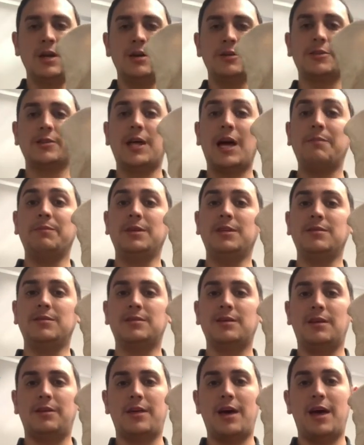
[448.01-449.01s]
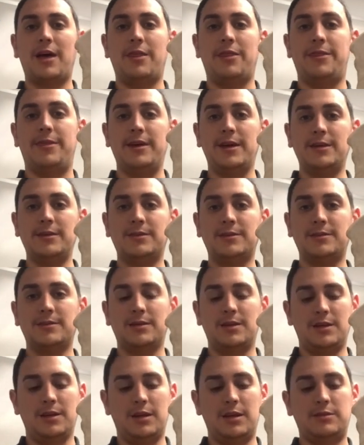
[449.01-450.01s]
that means that this
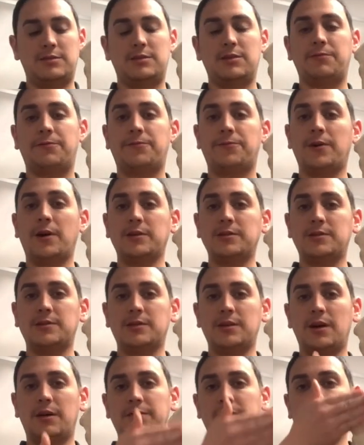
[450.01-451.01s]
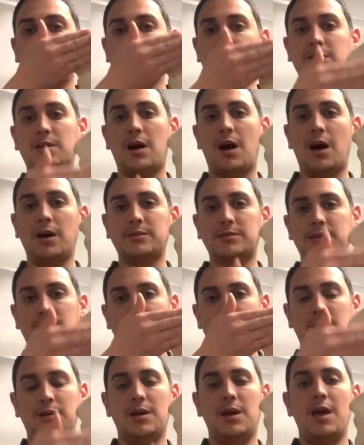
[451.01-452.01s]
is the front of the os
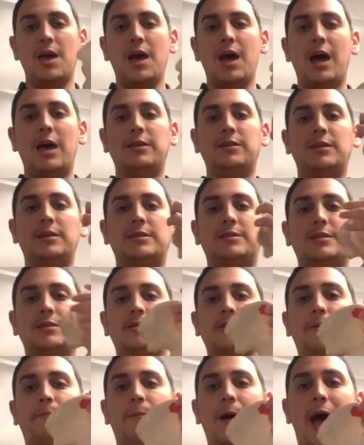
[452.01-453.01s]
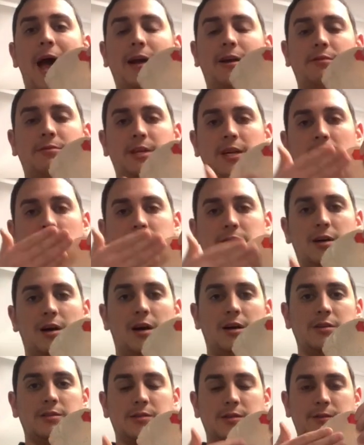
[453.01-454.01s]
coxa and this is the back of the os
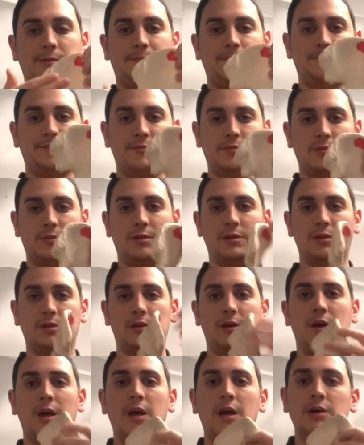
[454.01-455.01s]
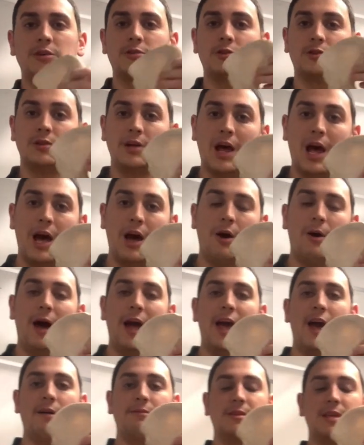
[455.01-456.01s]
coxa. So now I have